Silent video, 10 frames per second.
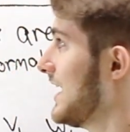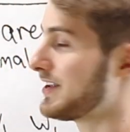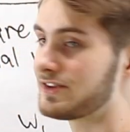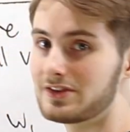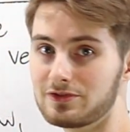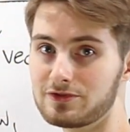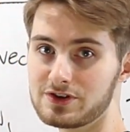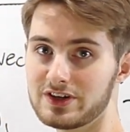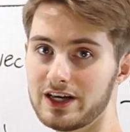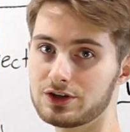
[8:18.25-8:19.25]
that's the
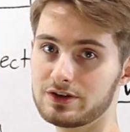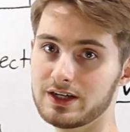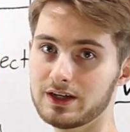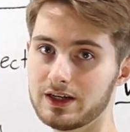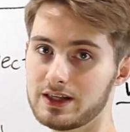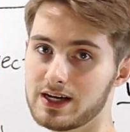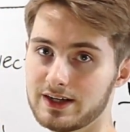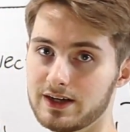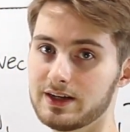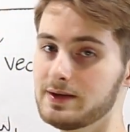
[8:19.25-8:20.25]
first entry in the
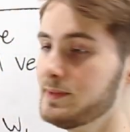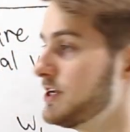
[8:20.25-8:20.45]
identity